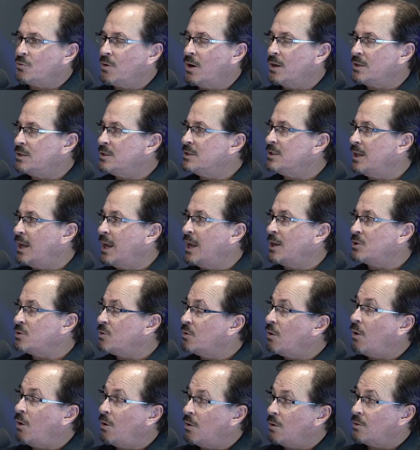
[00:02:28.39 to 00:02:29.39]
Christ is the
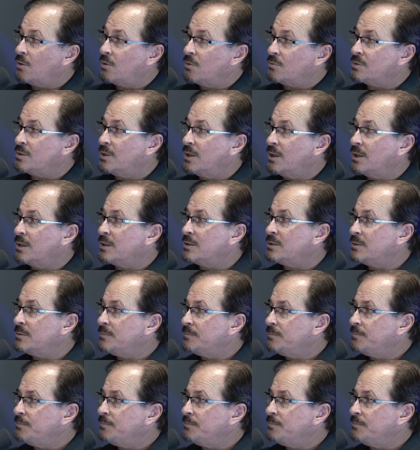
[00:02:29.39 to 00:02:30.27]
answer to all those things.